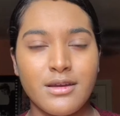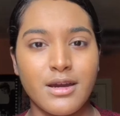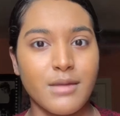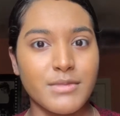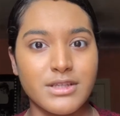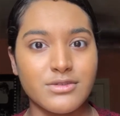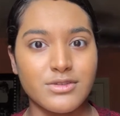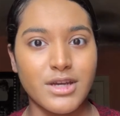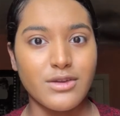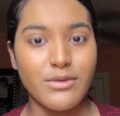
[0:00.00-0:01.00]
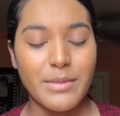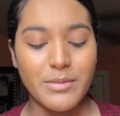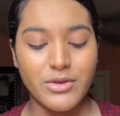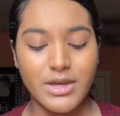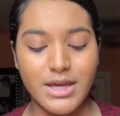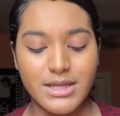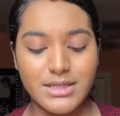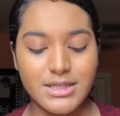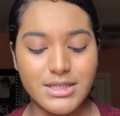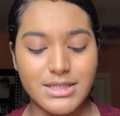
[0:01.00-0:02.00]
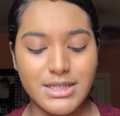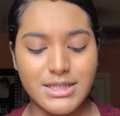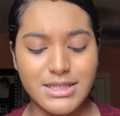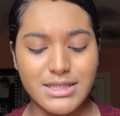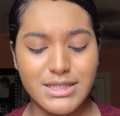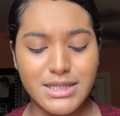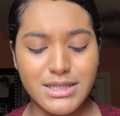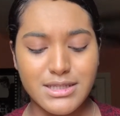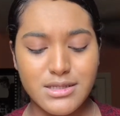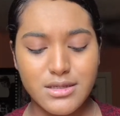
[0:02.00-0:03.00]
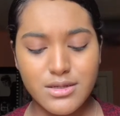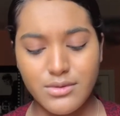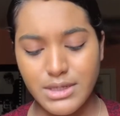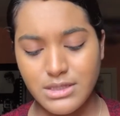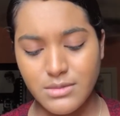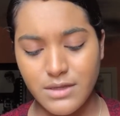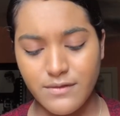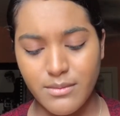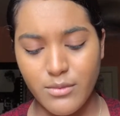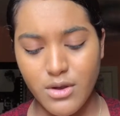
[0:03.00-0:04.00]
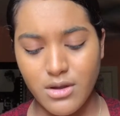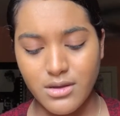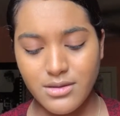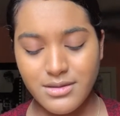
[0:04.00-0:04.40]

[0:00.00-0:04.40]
I'm not too sure. I don't remember, you guys. It just says 16. Correct me if I'm wrong.